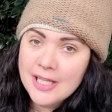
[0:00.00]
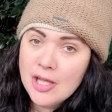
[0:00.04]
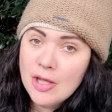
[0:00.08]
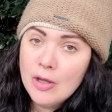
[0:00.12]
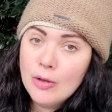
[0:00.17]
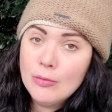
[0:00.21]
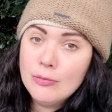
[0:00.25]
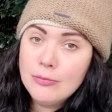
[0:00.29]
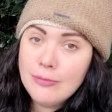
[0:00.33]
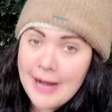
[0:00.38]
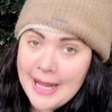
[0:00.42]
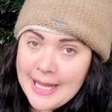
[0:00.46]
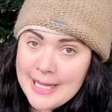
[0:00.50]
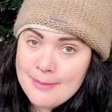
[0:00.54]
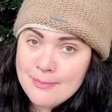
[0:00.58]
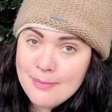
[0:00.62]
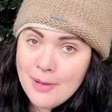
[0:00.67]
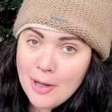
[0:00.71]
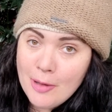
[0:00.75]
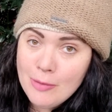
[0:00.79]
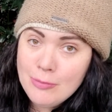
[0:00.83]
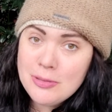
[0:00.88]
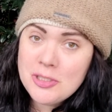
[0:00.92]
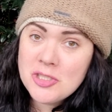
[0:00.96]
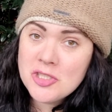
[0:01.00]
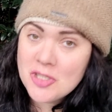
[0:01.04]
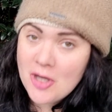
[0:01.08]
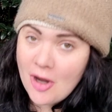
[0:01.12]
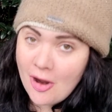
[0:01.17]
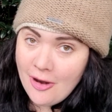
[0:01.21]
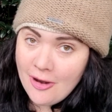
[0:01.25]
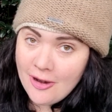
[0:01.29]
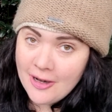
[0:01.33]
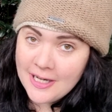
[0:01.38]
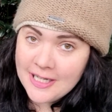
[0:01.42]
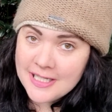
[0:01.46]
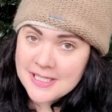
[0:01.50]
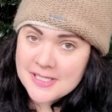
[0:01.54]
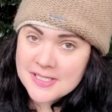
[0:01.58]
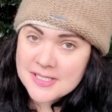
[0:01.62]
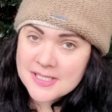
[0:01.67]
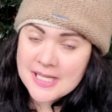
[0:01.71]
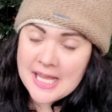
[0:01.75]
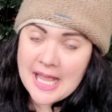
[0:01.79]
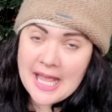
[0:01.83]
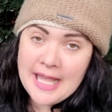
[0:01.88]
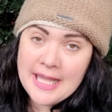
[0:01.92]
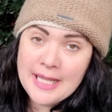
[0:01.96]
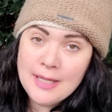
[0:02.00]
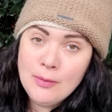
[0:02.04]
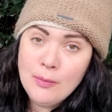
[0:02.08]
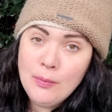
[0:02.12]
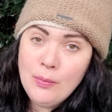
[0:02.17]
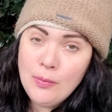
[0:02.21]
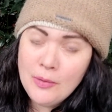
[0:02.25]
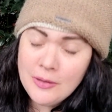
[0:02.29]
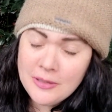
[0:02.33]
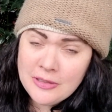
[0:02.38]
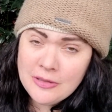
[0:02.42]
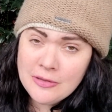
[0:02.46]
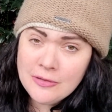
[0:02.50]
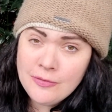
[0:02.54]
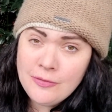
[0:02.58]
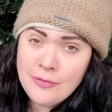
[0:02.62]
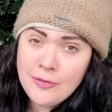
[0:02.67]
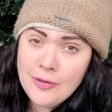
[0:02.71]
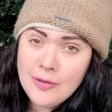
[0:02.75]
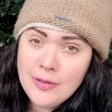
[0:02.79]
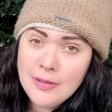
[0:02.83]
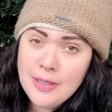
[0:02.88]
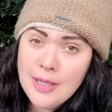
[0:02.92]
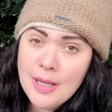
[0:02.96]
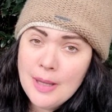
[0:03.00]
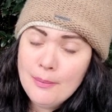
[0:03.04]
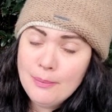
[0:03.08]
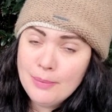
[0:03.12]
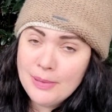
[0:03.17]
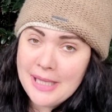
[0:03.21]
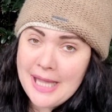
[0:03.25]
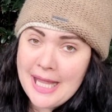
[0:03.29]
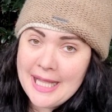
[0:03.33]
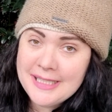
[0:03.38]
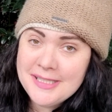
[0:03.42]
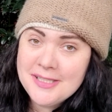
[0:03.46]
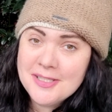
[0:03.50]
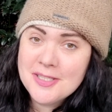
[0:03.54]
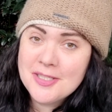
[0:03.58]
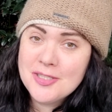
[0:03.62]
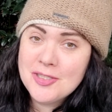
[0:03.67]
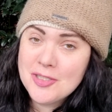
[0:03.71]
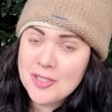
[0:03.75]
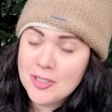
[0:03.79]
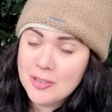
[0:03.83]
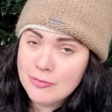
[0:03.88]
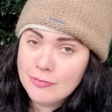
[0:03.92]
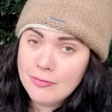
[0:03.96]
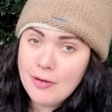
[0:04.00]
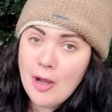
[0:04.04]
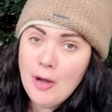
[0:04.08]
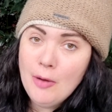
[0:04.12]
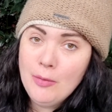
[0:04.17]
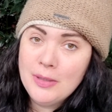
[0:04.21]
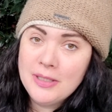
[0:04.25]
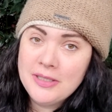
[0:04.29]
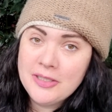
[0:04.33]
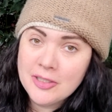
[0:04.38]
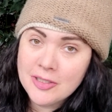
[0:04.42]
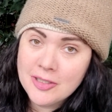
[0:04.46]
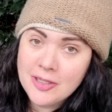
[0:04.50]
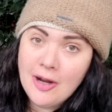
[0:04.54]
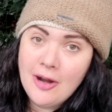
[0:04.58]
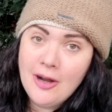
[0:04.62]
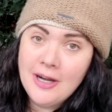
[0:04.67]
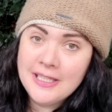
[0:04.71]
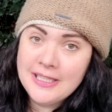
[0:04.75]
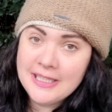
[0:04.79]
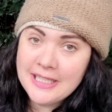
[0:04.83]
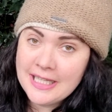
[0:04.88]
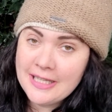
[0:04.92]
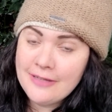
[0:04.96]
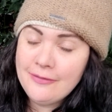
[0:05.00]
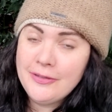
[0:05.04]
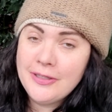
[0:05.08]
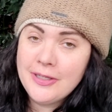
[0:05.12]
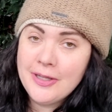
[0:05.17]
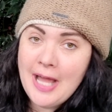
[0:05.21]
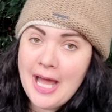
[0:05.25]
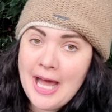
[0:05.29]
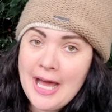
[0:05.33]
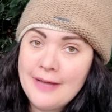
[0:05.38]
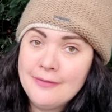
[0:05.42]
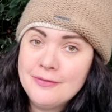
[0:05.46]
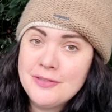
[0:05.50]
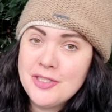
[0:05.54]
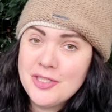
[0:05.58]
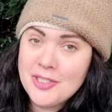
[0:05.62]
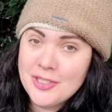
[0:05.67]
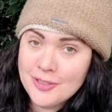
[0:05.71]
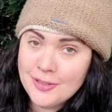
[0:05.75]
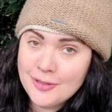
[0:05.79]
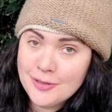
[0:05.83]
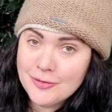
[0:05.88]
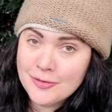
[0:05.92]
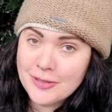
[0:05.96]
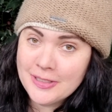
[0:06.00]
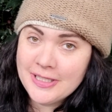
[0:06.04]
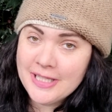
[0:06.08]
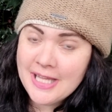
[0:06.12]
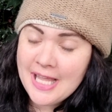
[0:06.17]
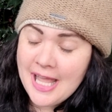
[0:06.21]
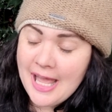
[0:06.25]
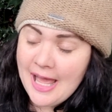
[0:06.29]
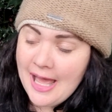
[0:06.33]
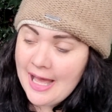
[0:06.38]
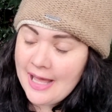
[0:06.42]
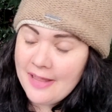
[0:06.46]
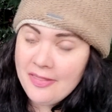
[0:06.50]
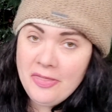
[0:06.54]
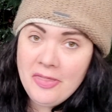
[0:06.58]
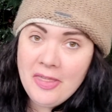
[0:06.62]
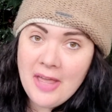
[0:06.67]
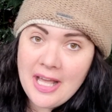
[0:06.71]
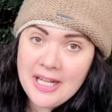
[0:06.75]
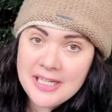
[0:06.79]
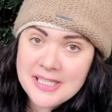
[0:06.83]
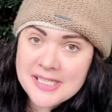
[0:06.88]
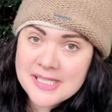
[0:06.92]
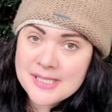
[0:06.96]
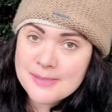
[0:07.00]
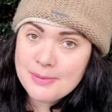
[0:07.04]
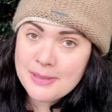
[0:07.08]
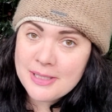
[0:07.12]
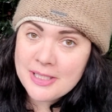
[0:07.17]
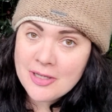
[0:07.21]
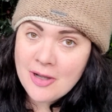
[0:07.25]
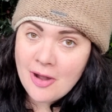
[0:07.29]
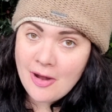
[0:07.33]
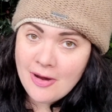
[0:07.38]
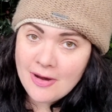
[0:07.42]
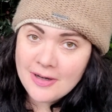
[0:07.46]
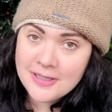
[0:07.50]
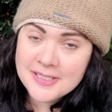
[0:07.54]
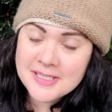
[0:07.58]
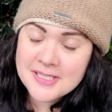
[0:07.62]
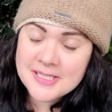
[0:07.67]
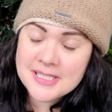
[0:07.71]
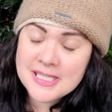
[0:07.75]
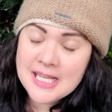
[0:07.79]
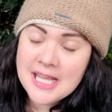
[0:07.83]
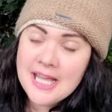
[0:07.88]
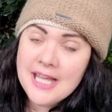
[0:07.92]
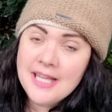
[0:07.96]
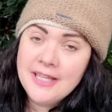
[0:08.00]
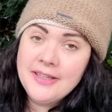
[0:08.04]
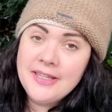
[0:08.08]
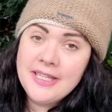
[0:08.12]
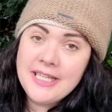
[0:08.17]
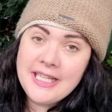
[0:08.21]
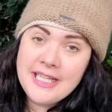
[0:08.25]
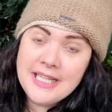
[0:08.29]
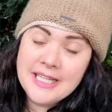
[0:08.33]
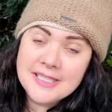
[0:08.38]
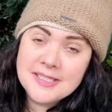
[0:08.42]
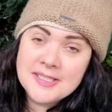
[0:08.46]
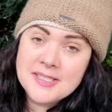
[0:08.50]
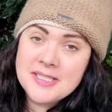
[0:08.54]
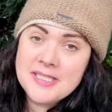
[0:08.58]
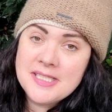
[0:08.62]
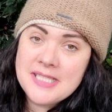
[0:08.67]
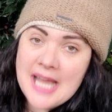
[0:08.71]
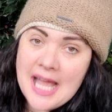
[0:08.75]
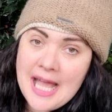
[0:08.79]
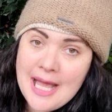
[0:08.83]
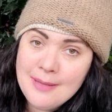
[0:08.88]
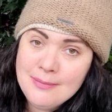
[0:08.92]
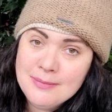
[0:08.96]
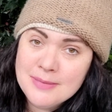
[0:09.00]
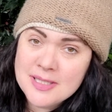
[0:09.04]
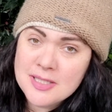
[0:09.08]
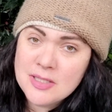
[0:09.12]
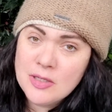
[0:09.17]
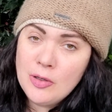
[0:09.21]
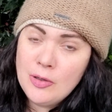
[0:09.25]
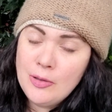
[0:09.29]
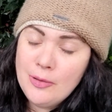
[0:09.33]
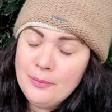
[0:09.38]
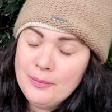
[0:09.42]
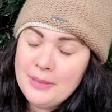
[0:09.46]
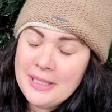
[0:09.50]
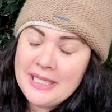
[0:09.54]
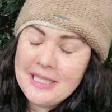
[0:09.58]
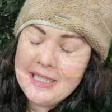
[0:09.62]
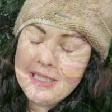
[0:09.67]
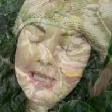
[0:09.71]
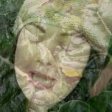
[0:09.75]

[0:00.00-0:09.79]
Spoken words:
Rainbow chard, a wonderful plant to grow in your garden if you have children, and that is because the stems come in